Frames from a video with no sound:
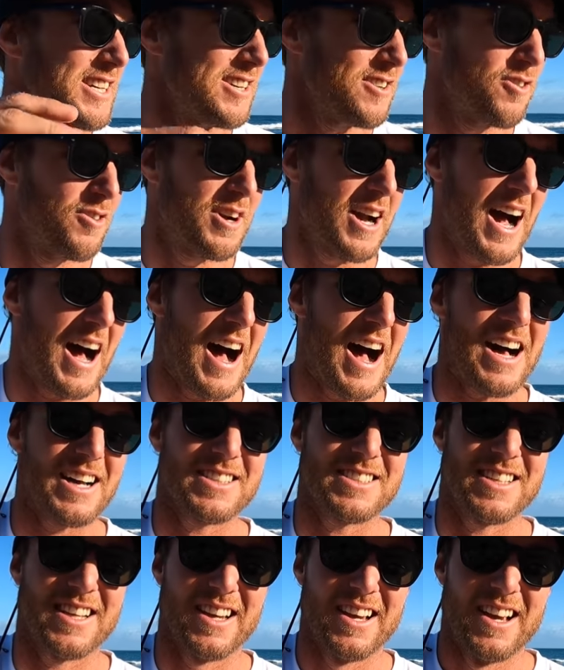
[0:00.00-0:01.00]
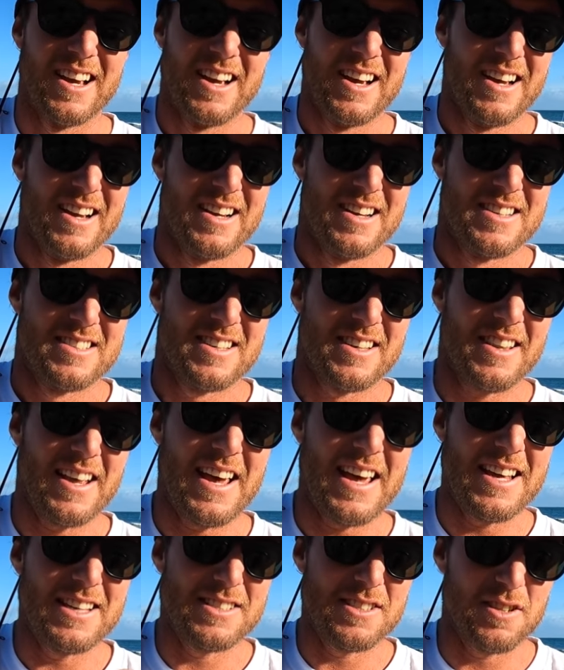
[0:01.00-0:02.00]
single cast. So
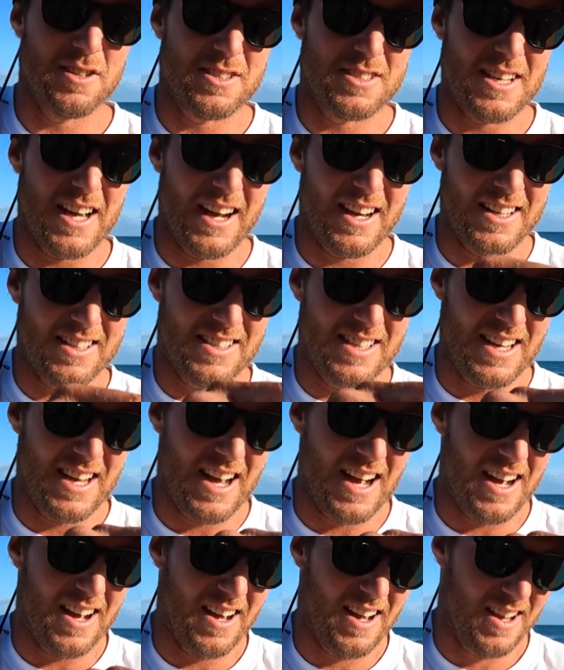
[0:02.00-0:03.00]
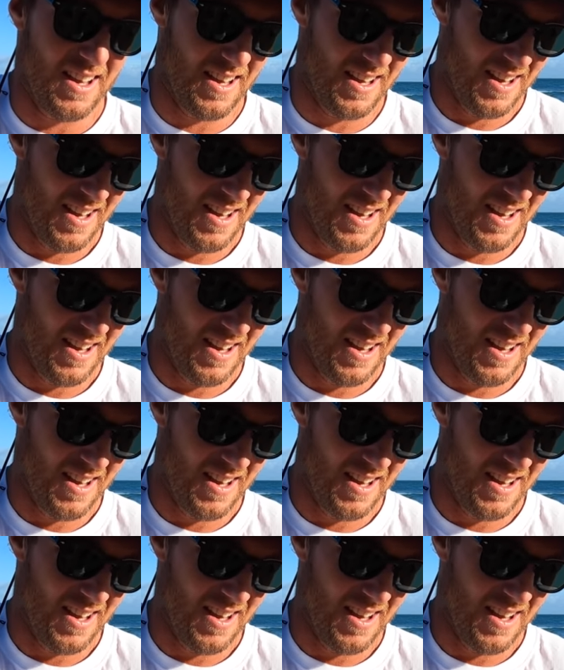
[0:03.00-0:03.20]
these little suckers here,